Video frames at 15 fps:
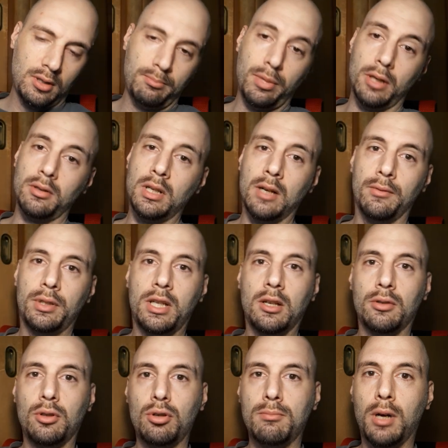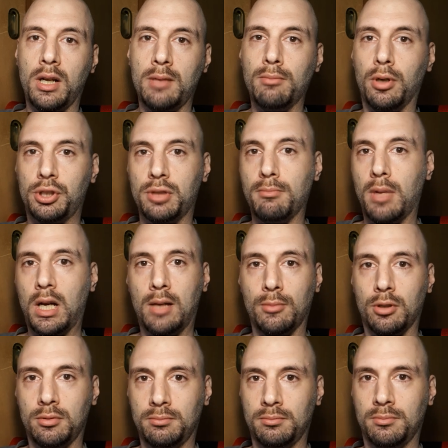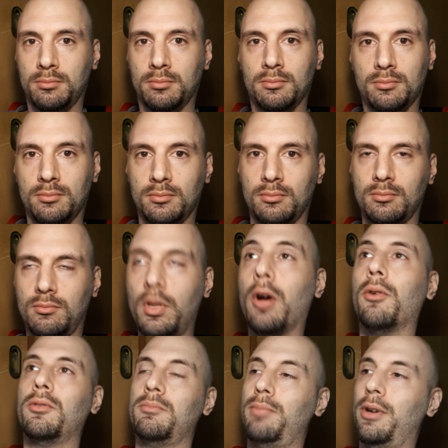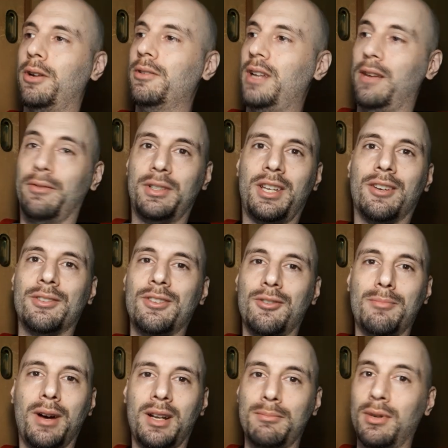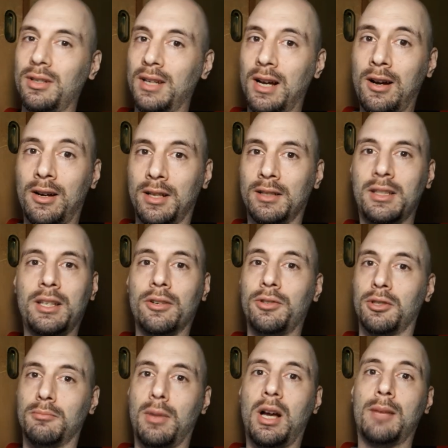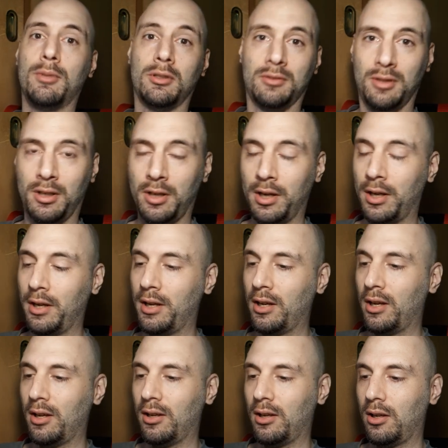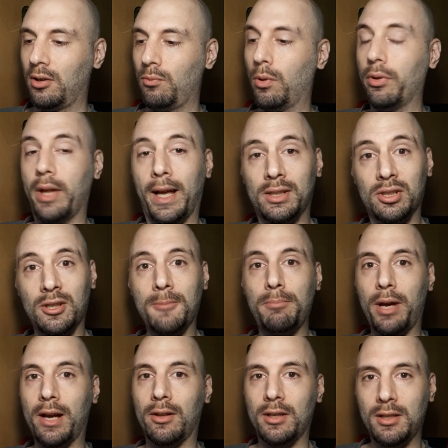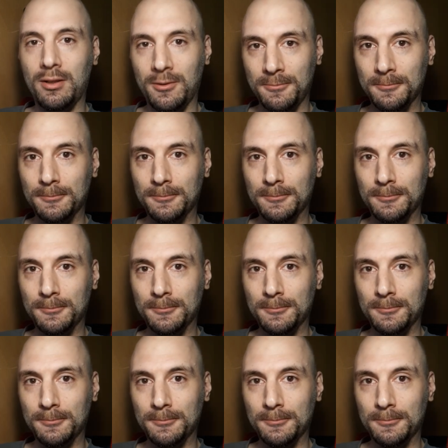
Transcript: Better never tell nobody but your mama. No, better never tell nobody but God, it'd kill your mama. Well, that's compelling.